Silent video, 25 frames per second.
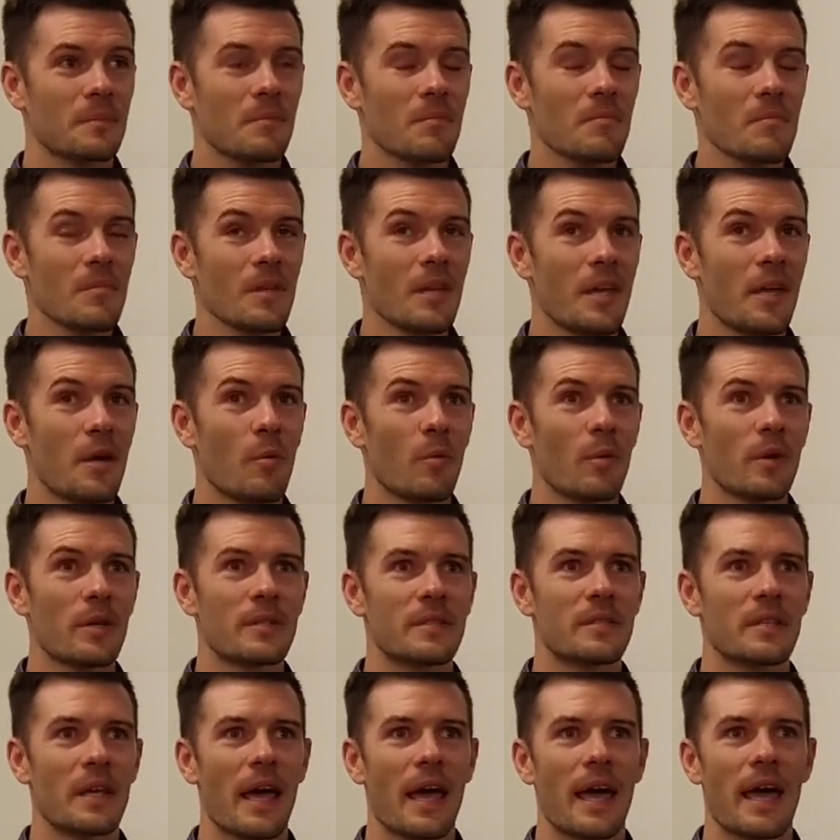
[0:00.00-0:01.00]
It was kind of
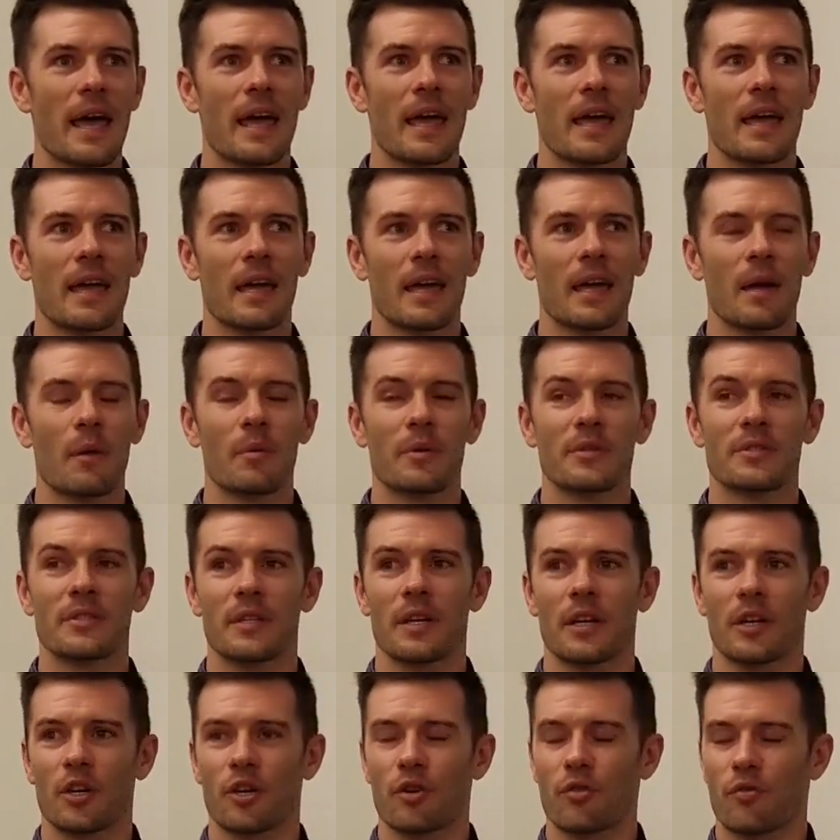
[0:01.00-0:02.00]
designed to
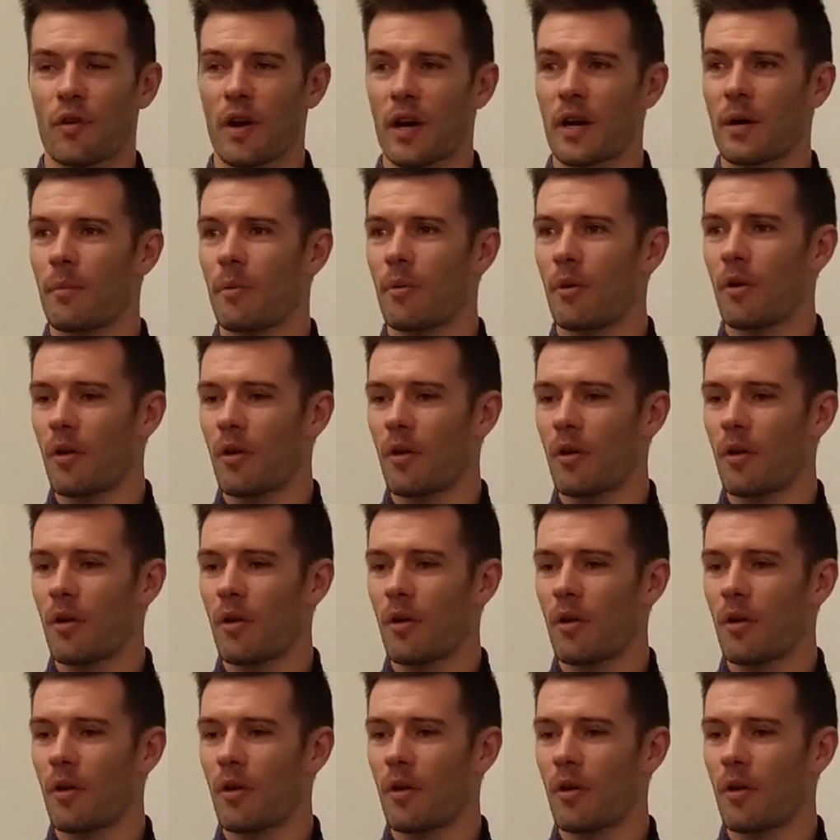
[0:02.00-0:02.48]
confuse,